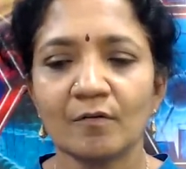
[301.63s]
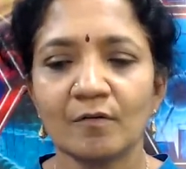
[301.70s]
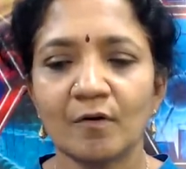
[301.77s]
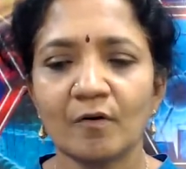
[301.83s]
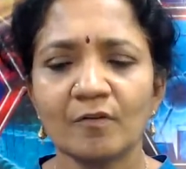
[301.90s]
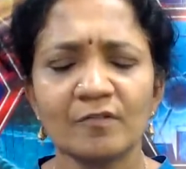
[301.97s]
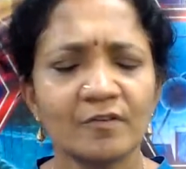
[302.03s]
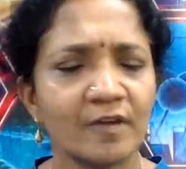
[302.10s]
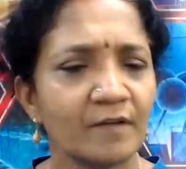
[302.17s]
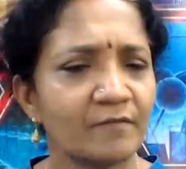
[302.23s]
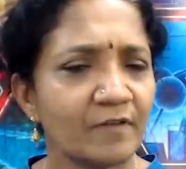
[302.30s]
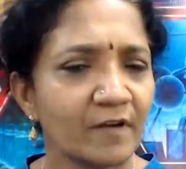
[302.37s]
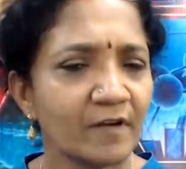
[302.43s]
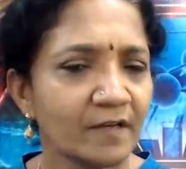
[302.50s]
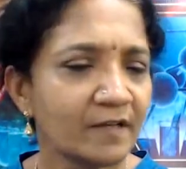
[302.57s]
Also, I
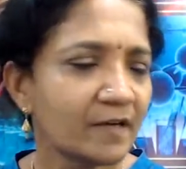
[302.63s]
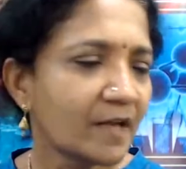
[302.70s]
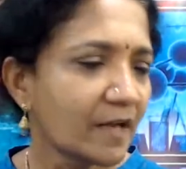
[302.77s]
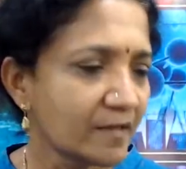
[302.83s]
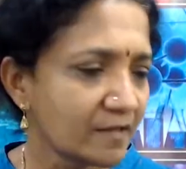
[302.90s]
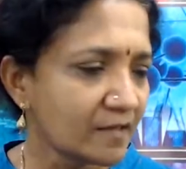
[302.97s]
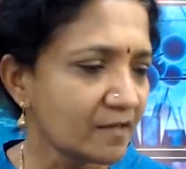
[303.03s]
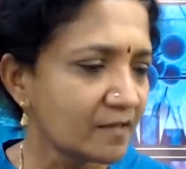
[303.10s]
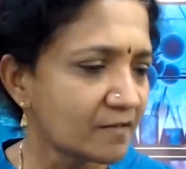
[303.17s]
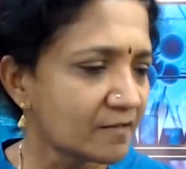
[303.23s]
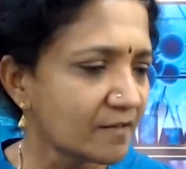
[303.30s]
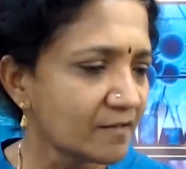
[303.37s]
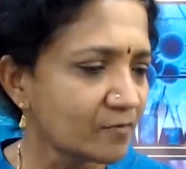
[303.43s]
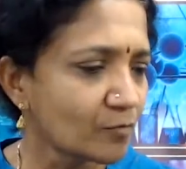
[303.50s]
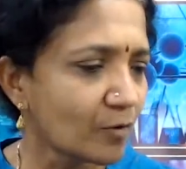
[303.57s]
forget the title. It
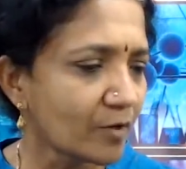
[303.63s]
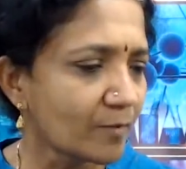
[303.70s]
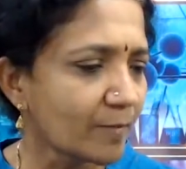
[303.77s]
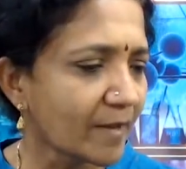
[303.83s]
says quantum